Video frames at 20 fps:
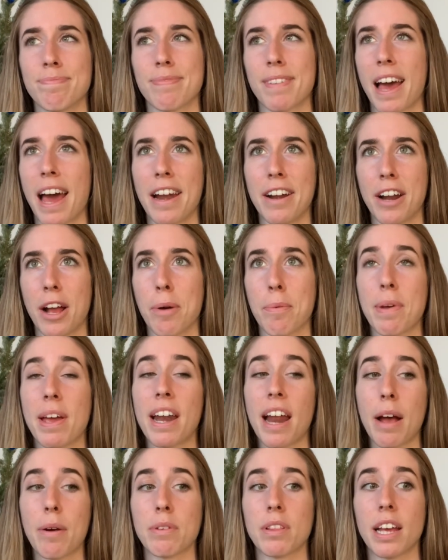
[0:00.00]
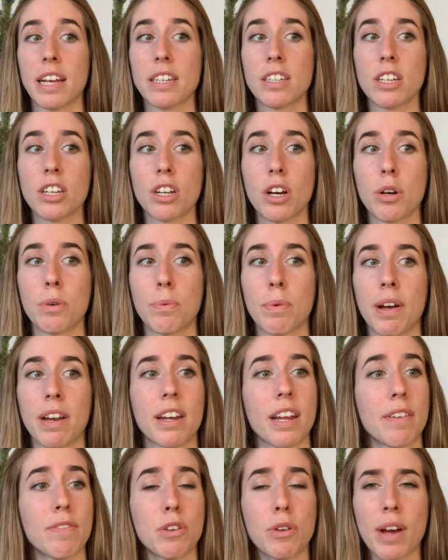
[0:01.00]
I don't know. And I would like to know
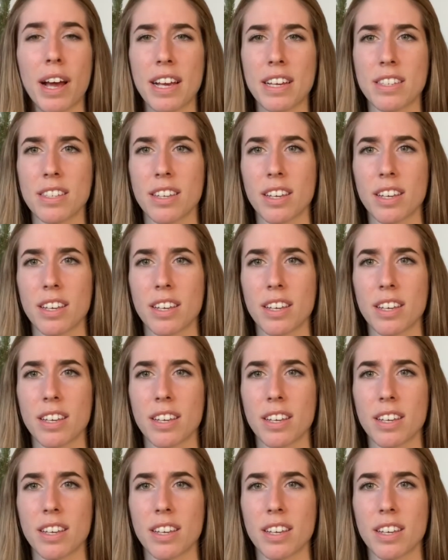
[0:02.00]
if you guys